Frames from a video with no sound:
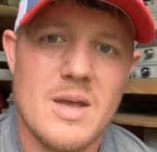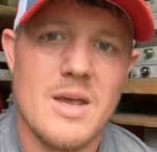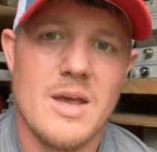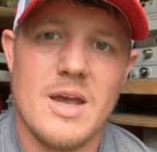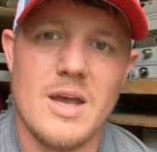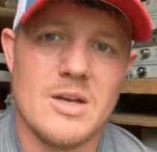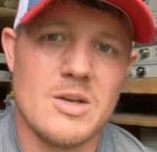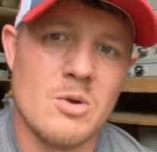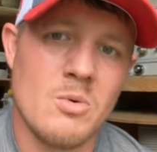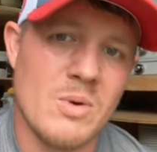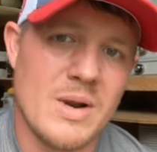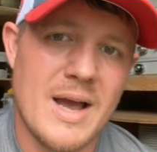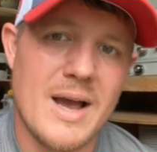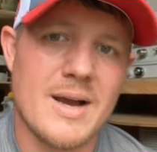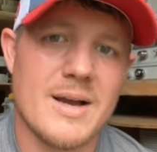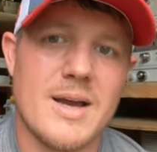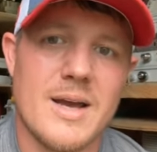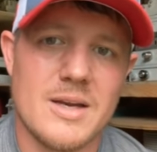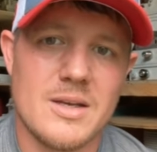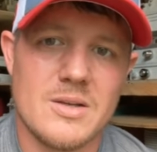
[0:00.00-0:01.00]
do that
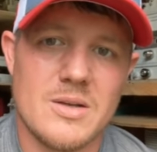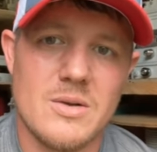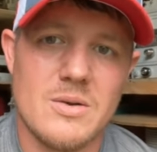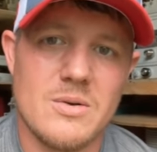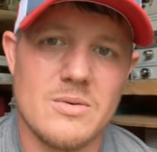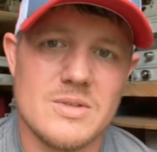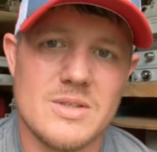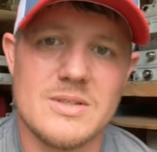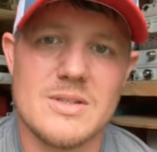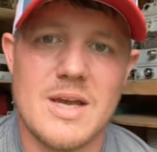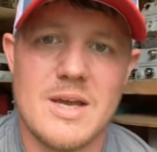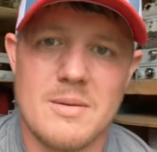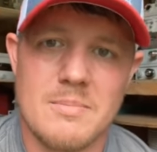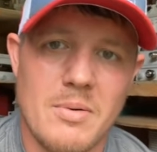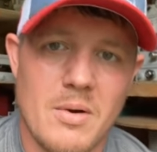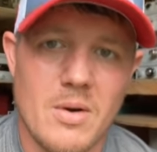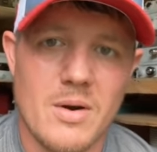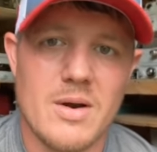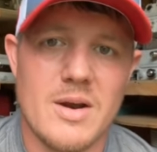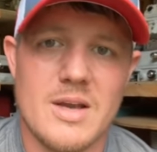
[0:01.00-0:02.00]
what you will. I will tell you
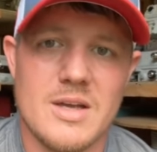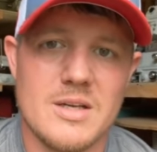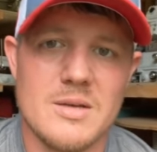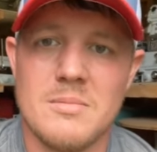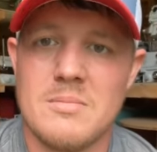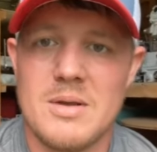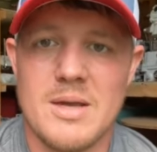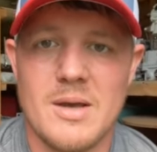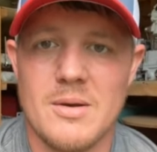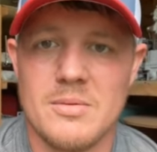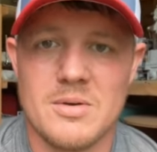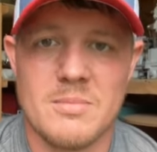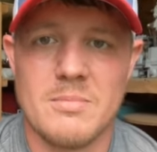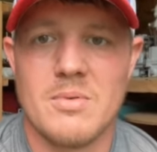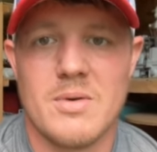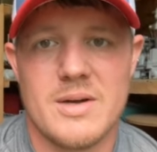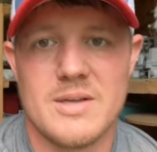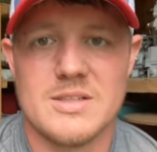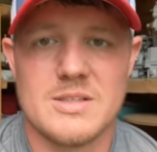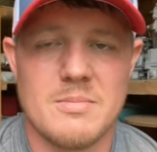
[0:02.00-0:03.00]
this, Miss Cindy will
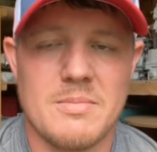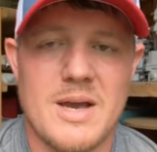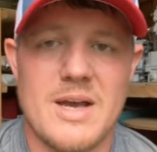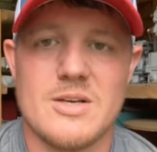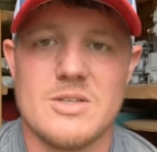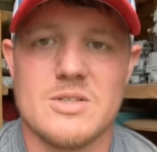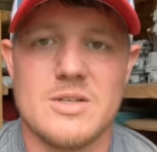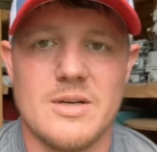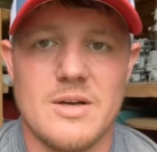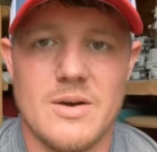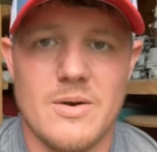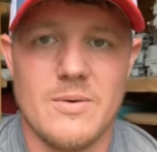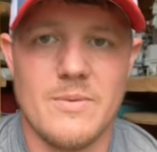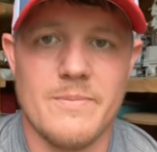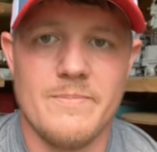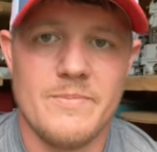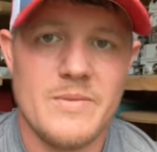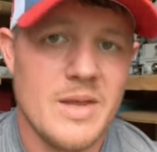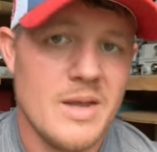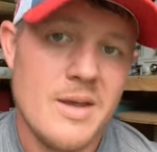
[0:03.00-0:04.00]
have her live
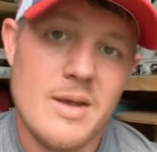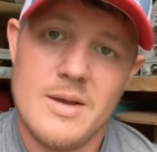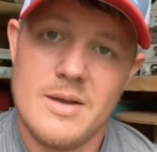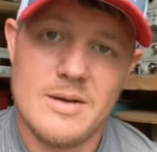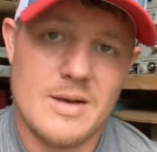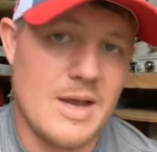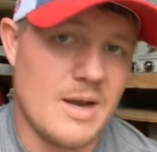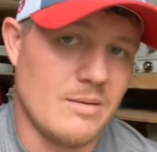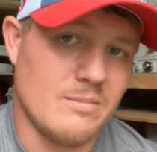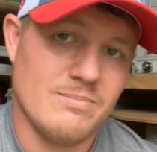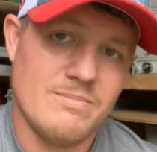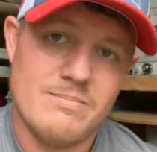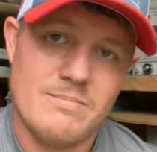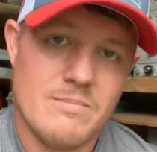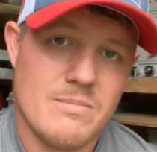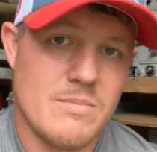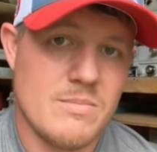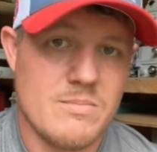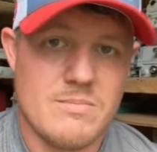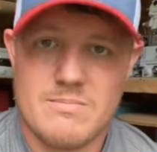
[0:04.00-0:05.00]
later. She's
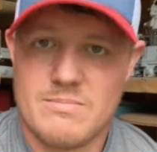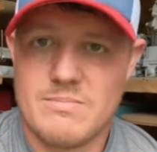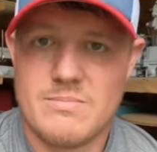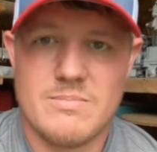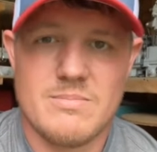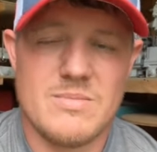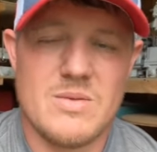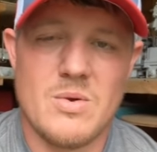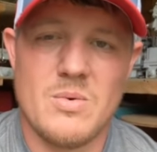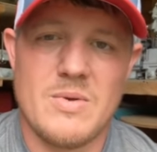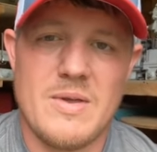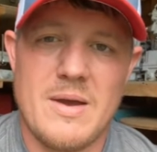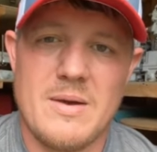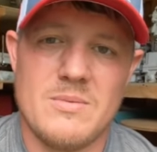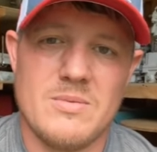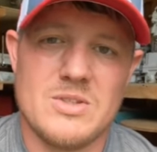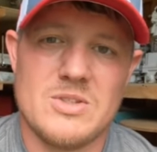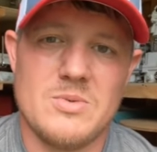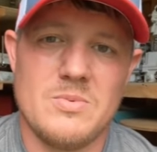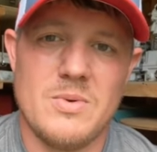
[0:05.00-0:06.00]
phenomenal. And
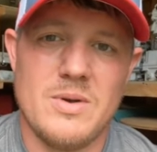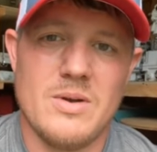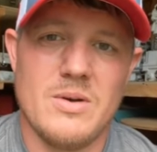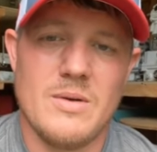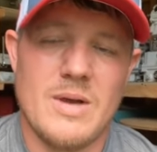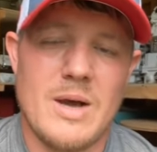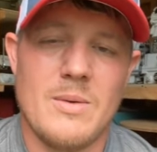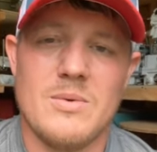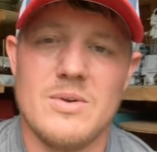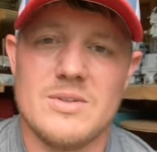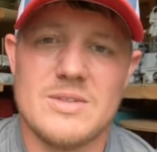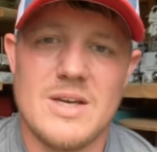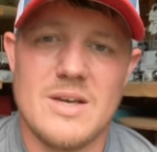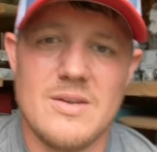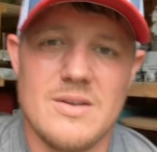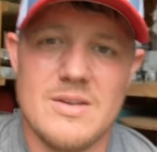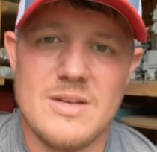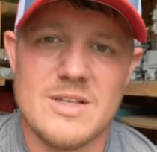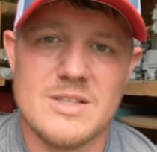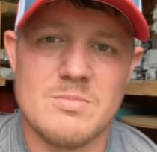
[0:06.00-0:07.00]
I am so thankful
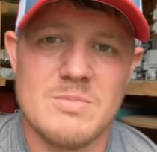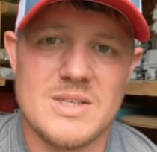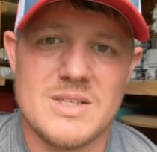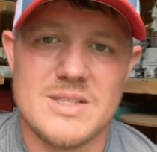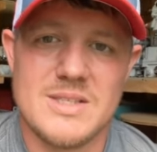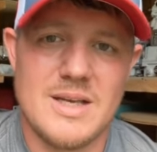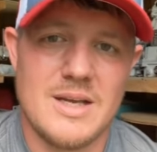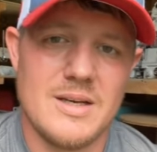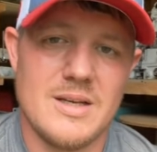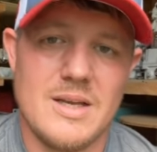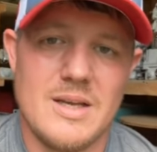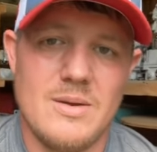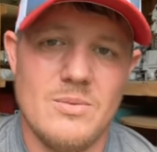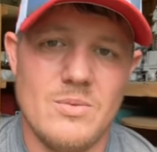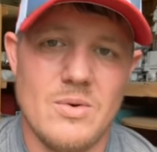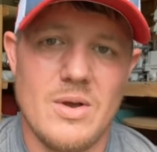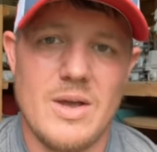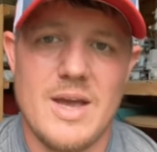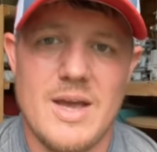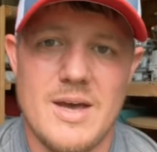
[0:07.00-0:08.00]
to have a friend in
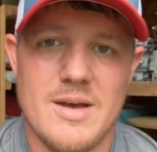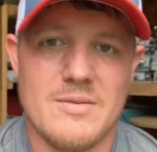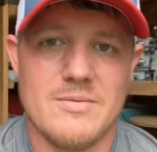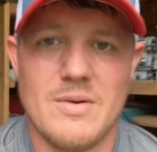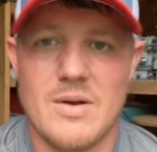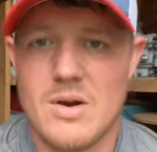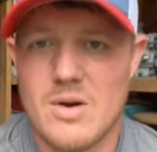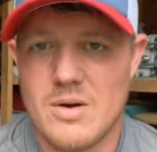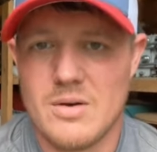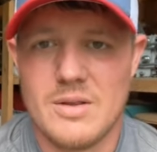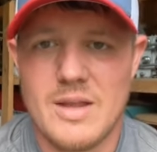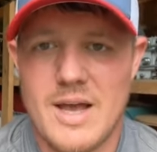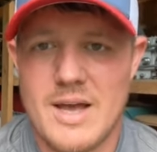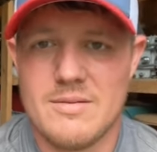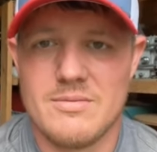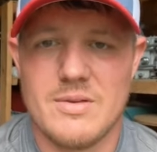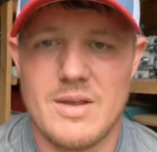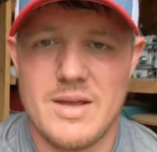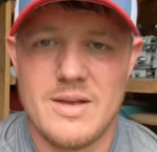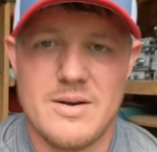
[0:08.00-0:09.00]
Cindy who was able,
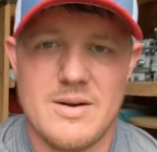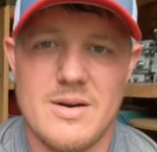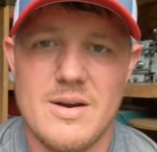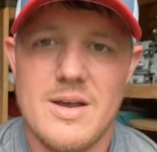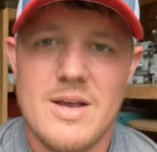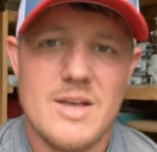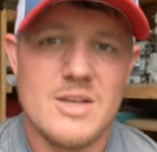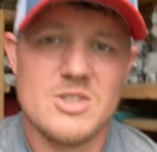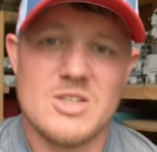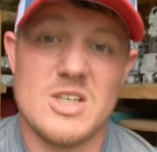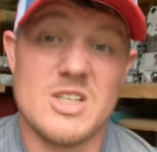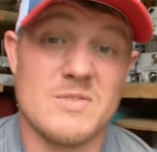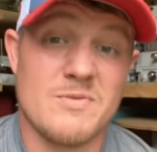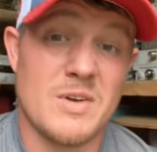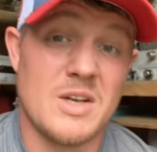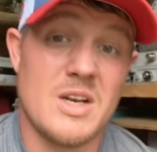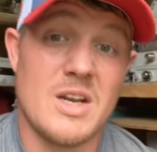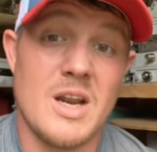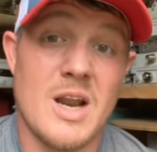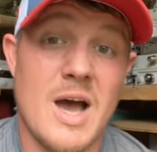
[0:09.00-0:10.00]
when I
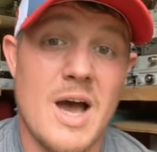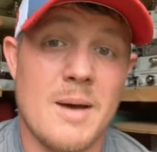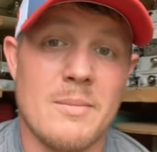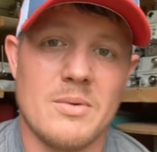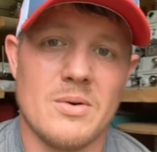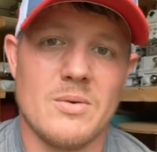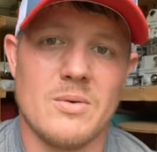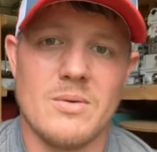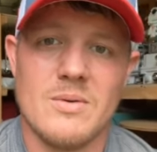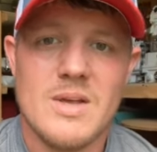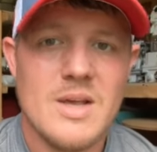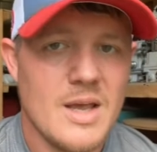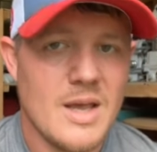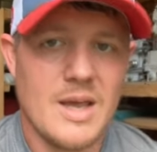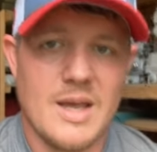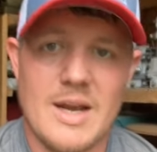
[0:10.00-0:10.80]
talked to her today, hey man,